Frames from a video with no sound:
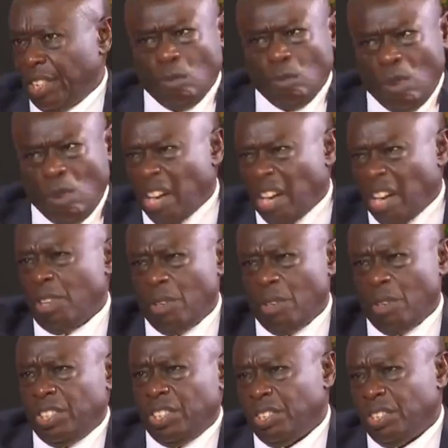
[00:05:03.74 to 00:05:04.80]
And one of the
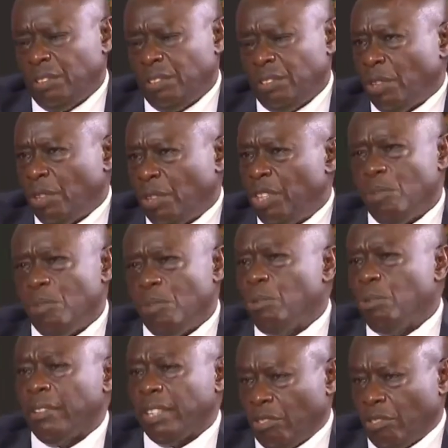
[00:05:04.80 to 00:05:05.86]
ways for him
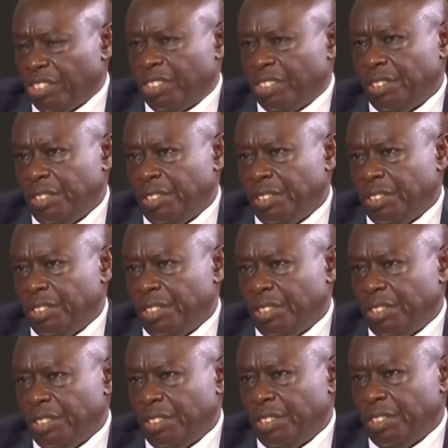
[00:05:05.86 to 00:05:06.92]
to win our trust
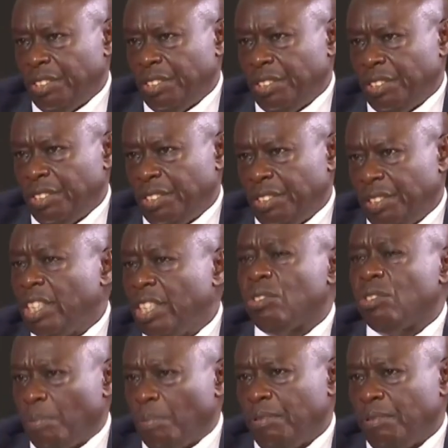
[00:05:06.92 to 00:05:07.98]
is to
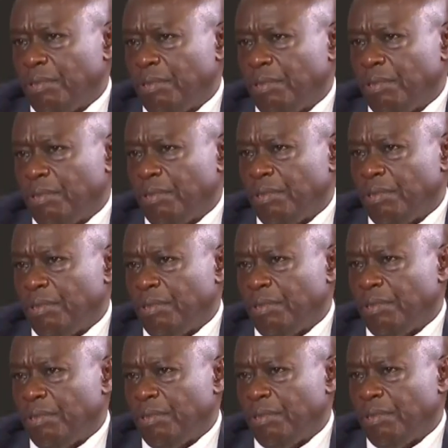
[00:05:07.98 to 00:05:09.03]
stop the
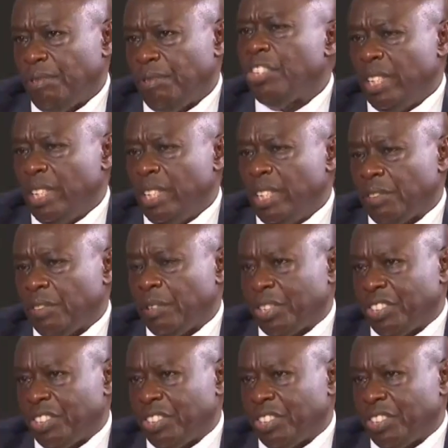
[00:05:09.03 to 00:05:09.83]
humiliation of the Deputy President.